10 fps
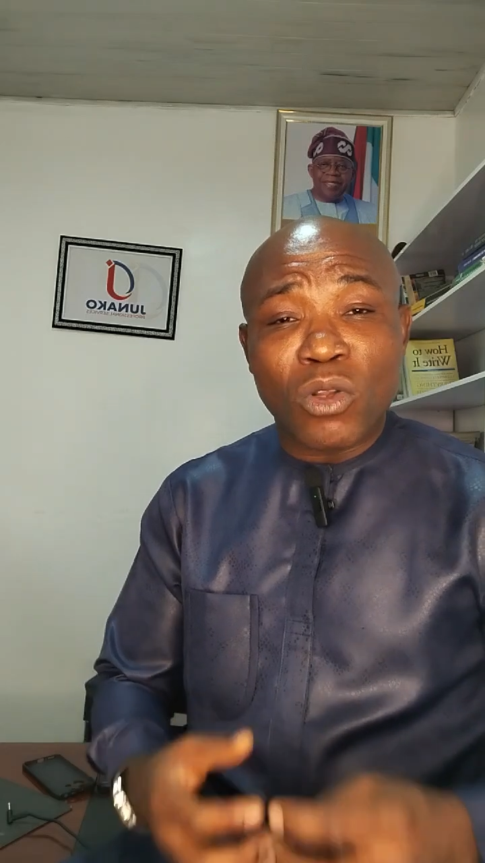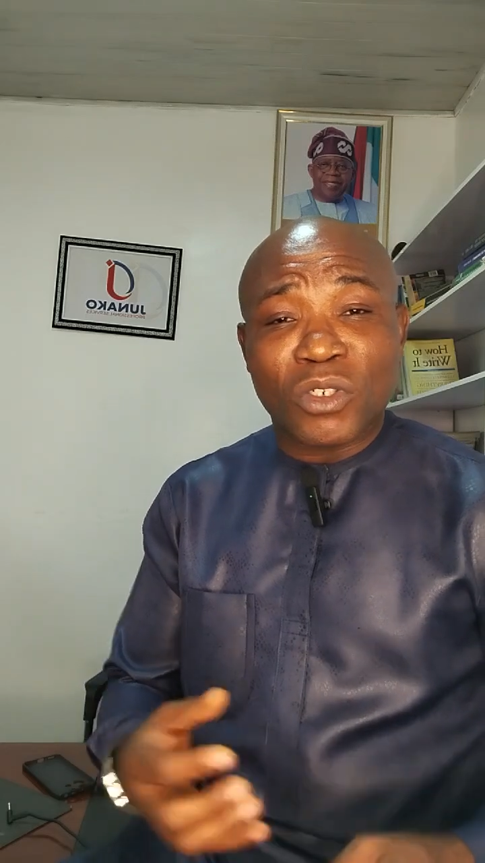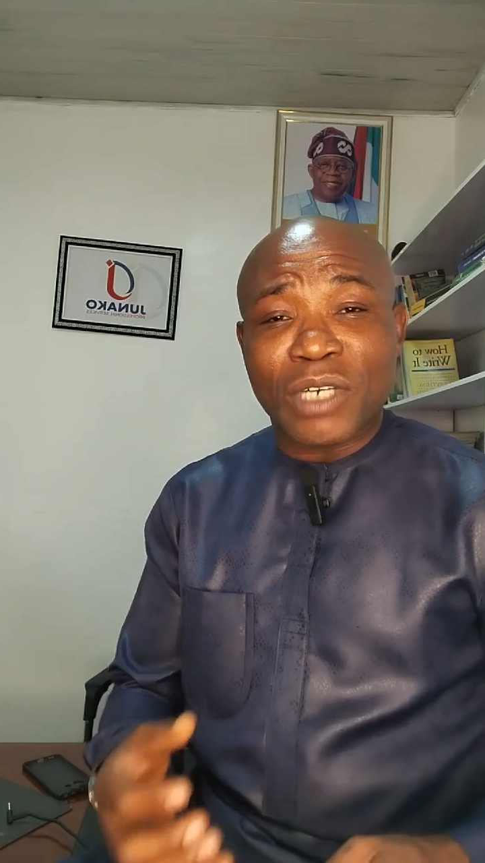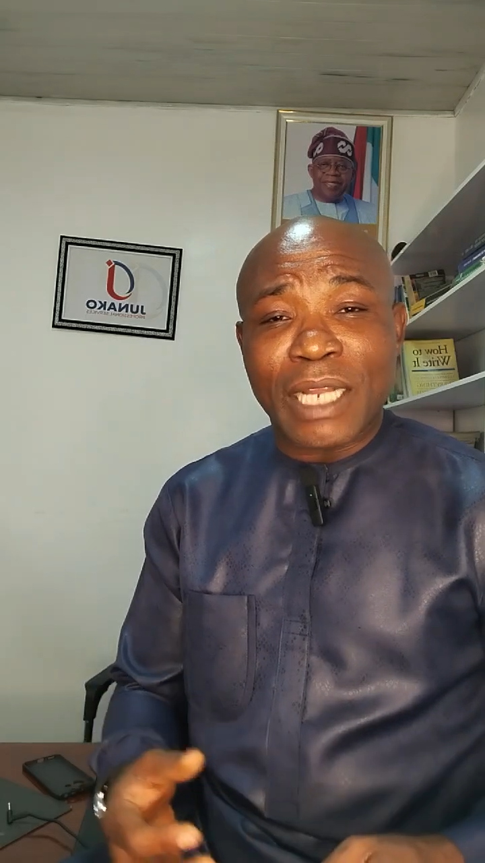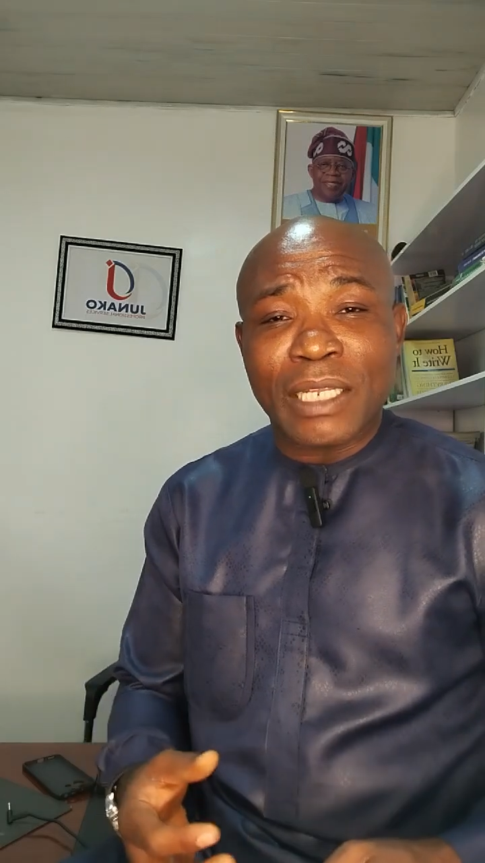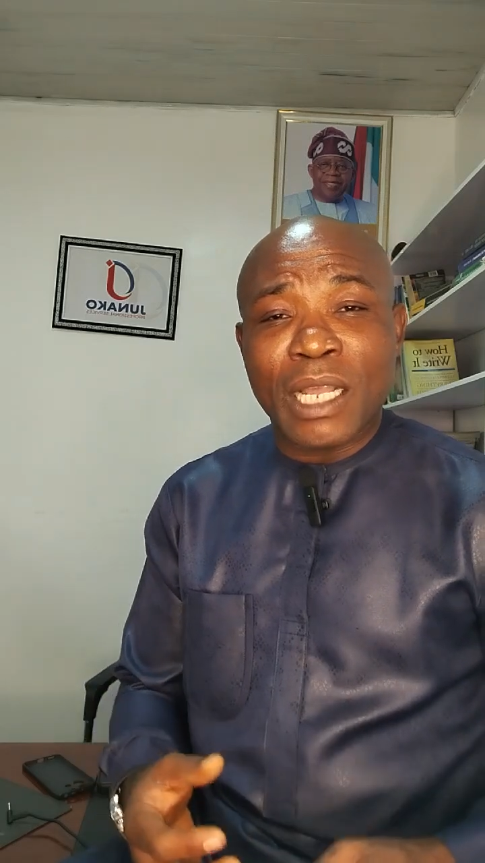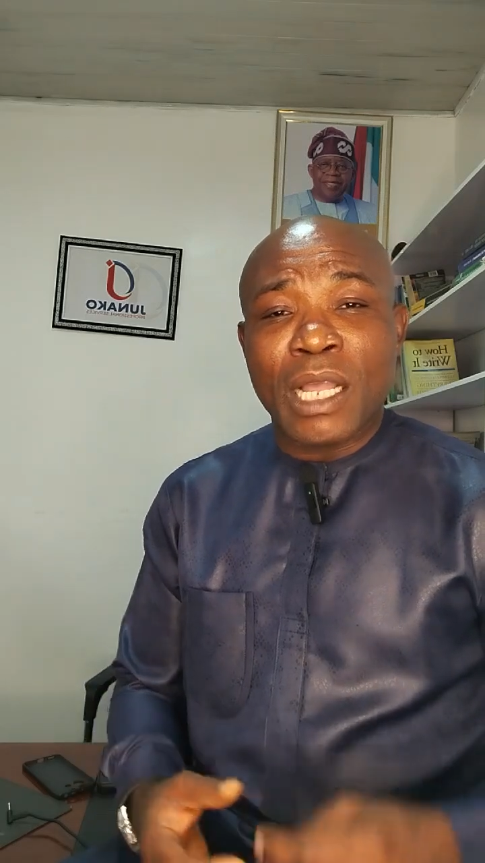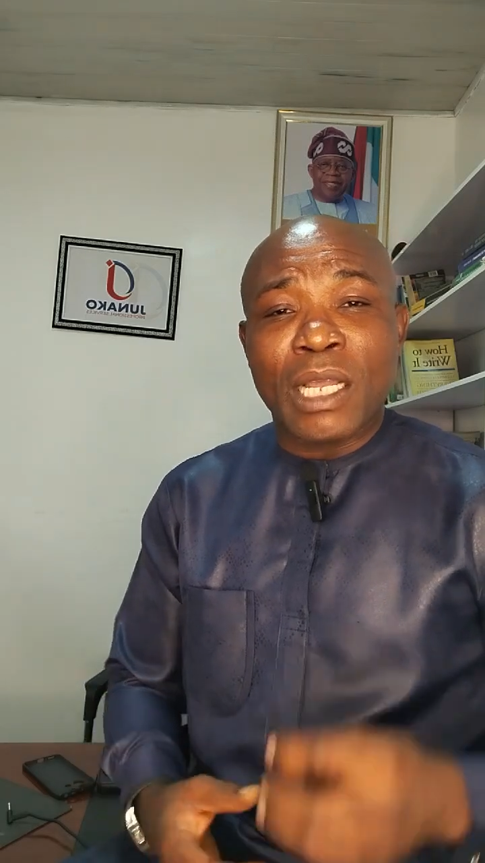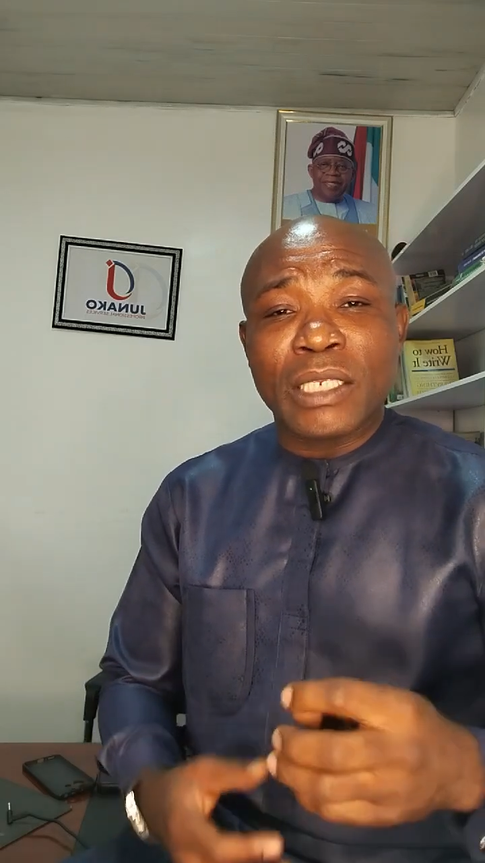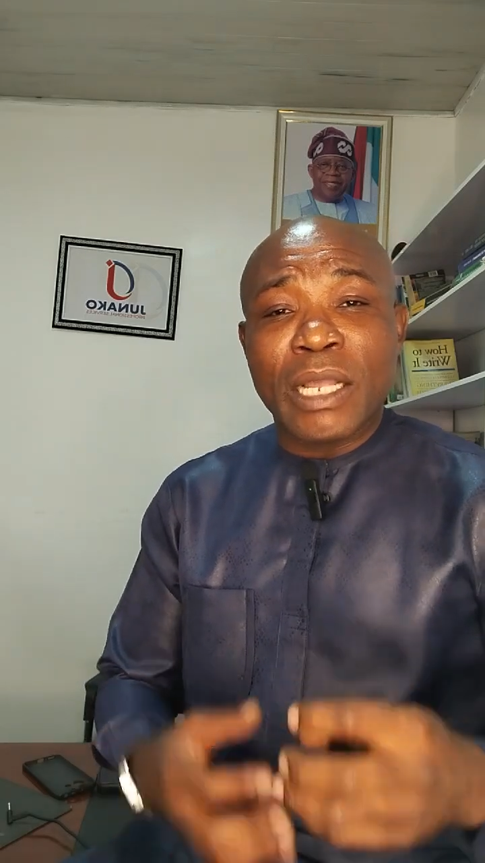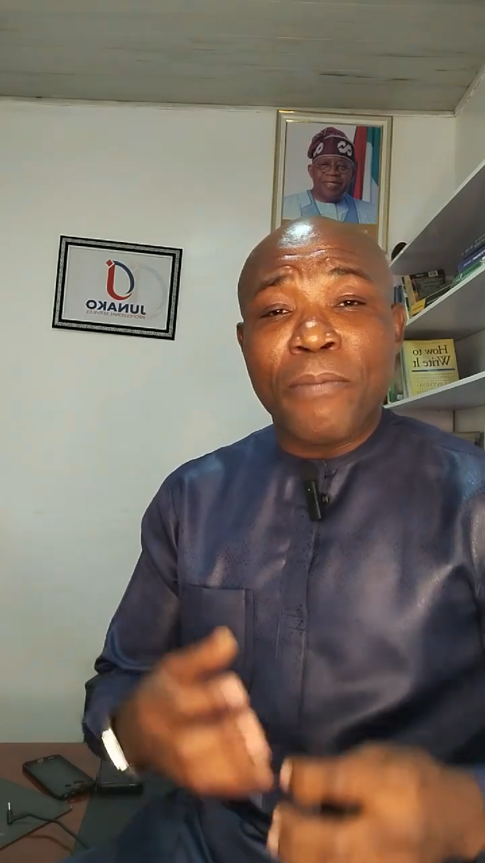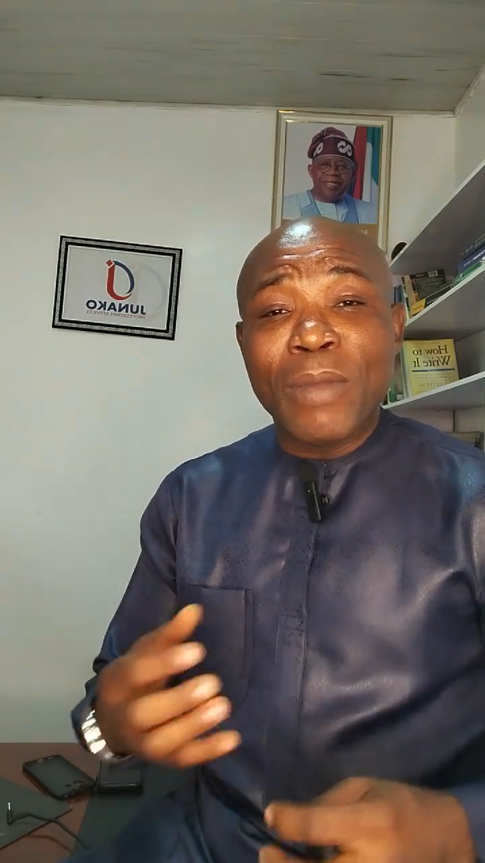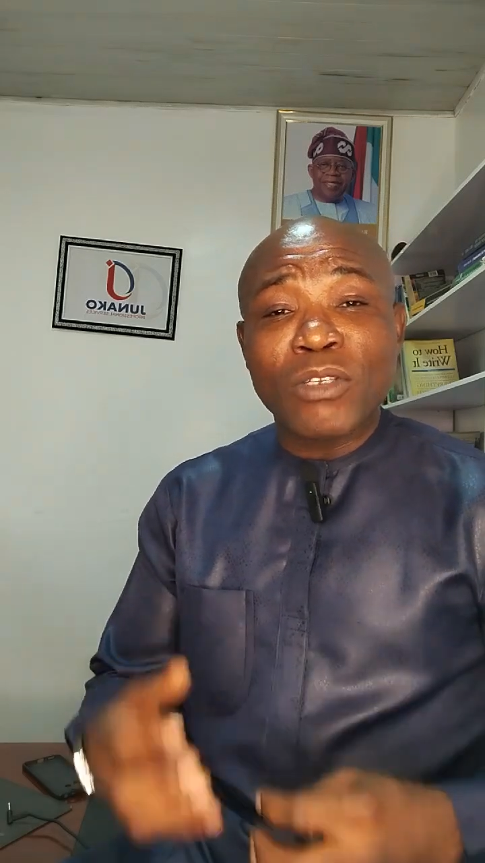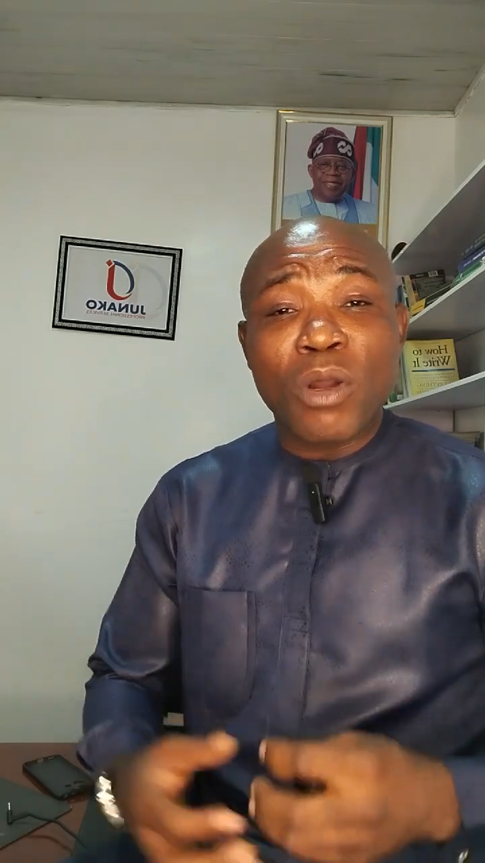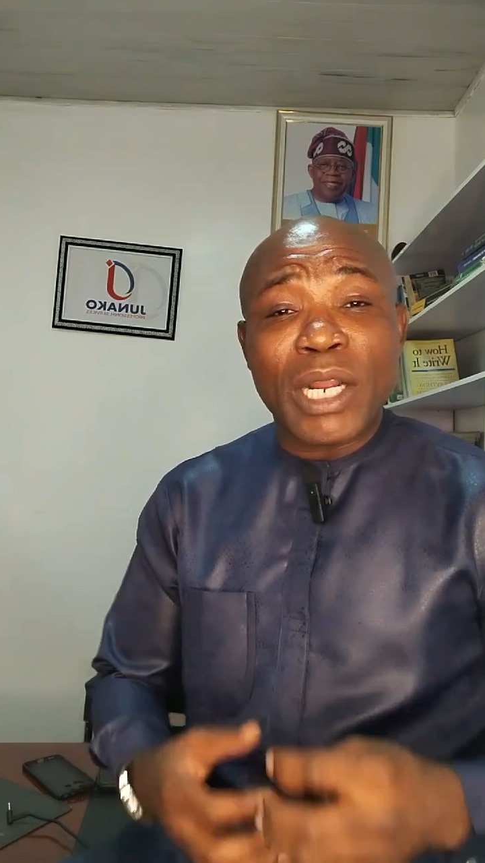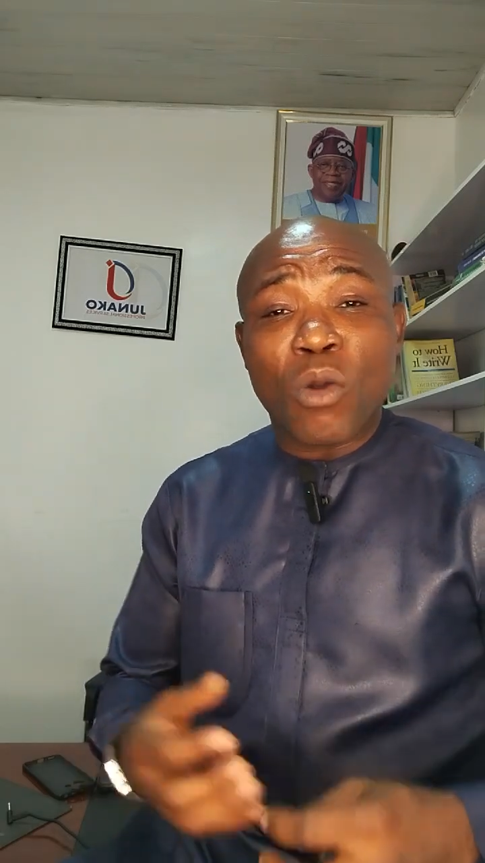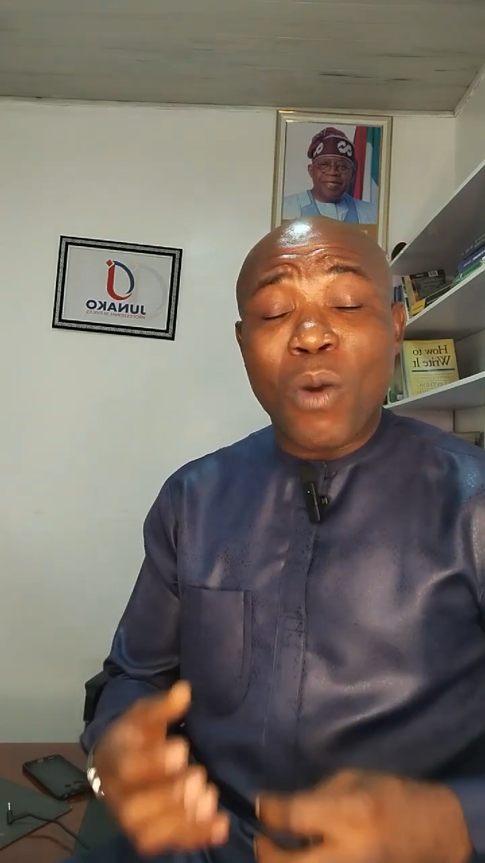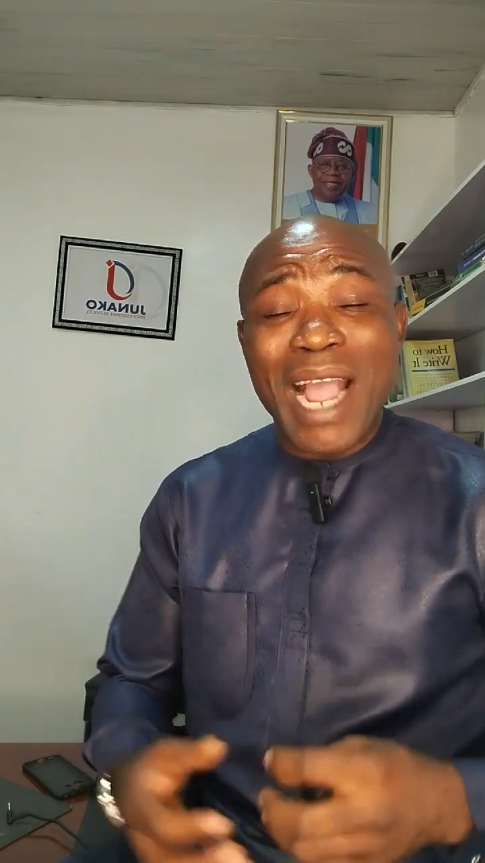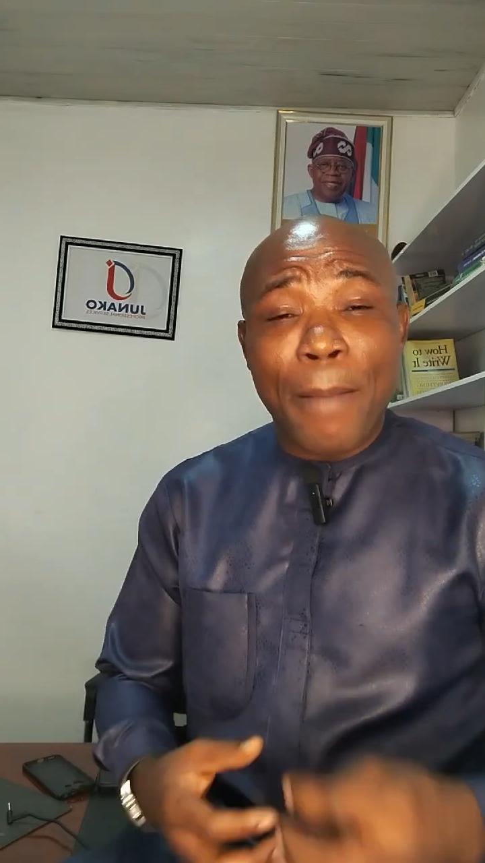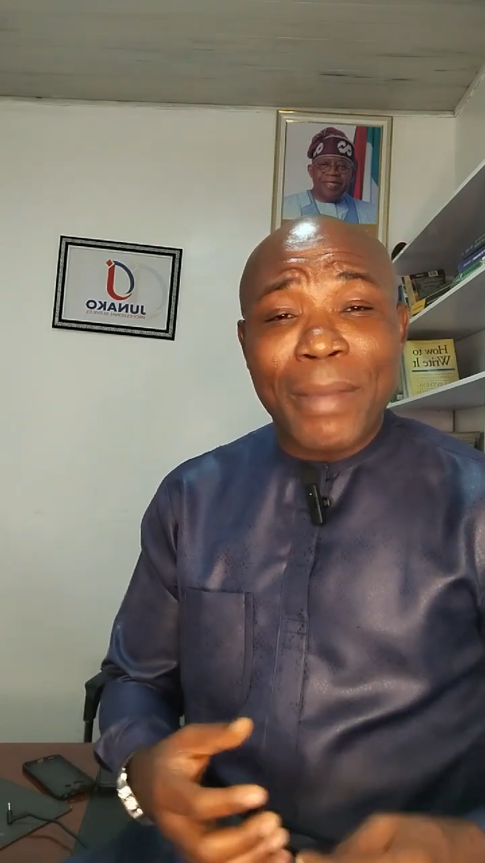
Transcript: that is being is to show the